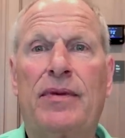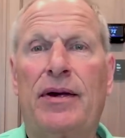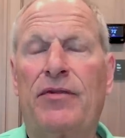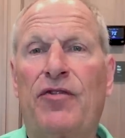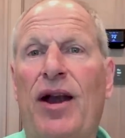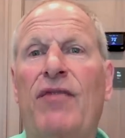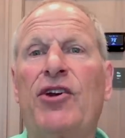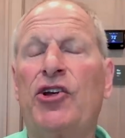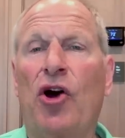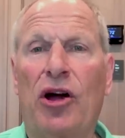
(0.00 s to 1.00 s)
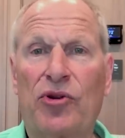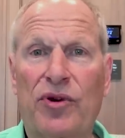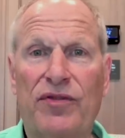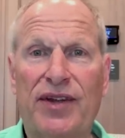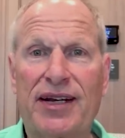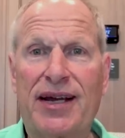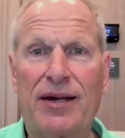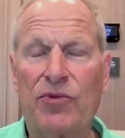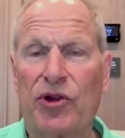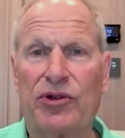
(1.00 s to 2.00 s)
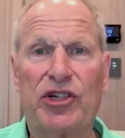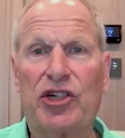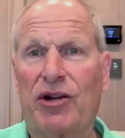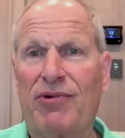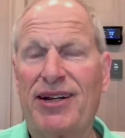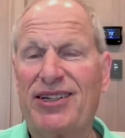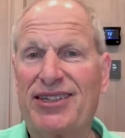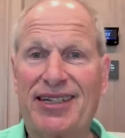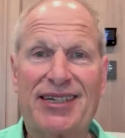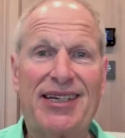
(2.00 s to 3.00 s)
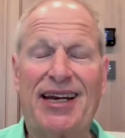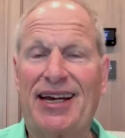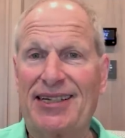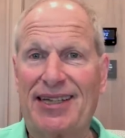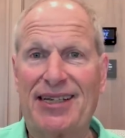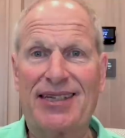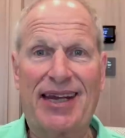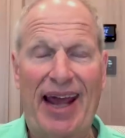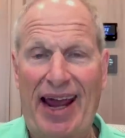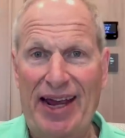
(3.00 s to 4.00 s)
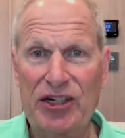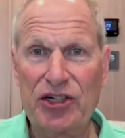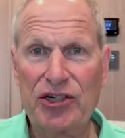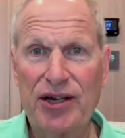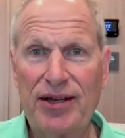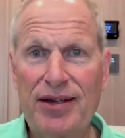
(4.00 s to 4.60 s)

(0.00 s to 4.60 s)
uh, for every dollar of income, we only generated 69 cents of cash,